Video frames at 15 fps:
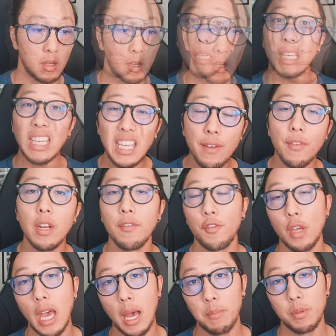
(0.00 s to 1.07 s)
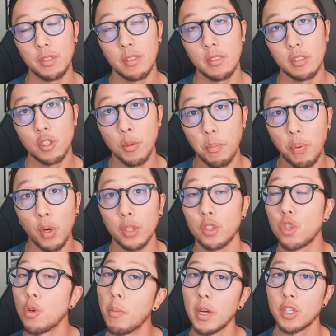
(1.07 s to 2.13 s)
Even if you happen to put
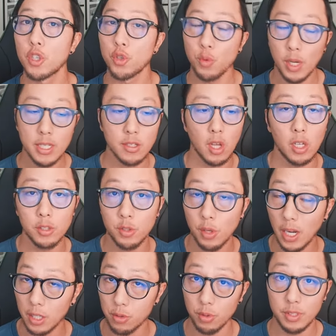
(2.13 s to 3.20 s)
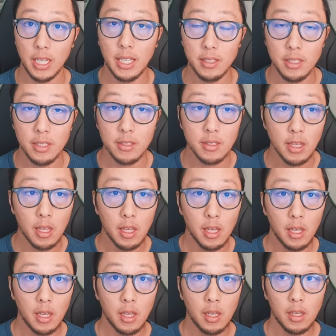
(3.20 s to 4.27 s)
too much stress onto your actual tendons,
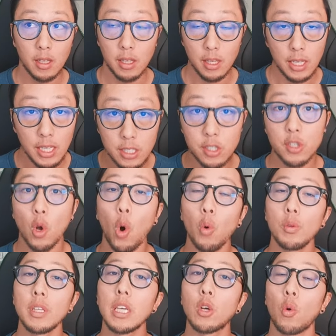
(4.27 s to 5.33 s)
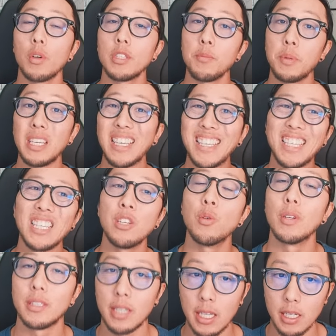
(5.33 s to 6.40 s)
it's only going to be
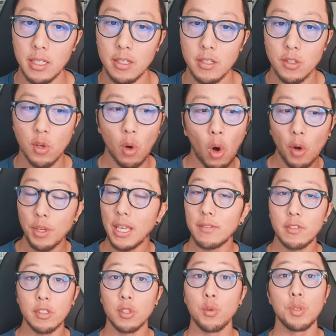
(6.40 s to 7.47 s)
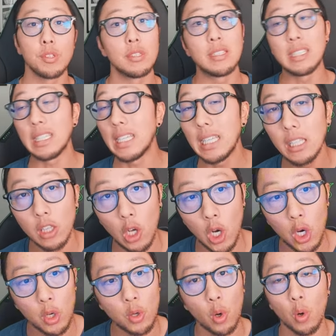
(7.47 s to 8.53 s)
irritated. So all you have to do is
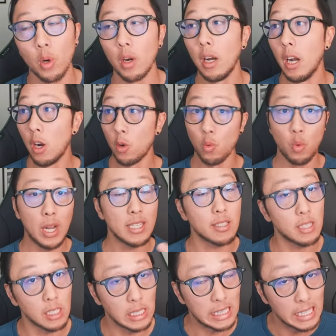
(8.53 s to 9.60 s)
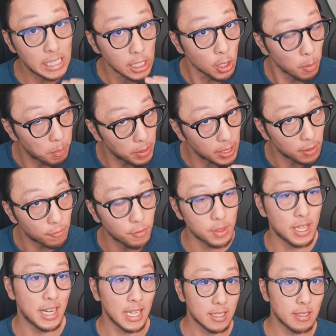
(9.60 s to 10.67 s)
deload or rest a little bit for the
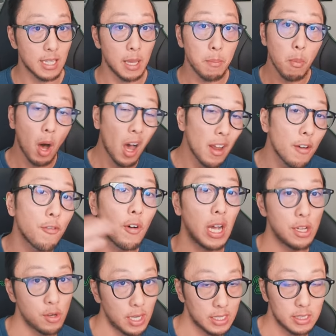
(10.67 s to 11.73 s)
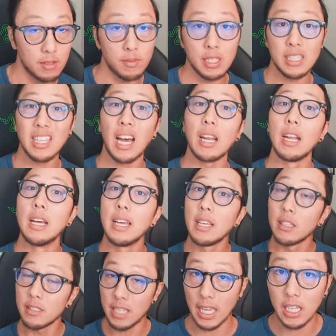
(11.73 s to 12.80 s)
next day, modify your activity, not
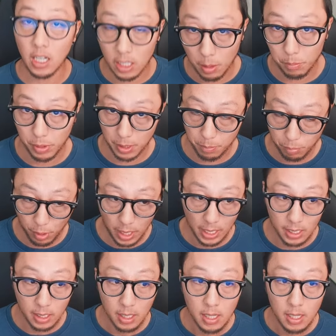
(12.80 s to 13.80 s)
take a complete break,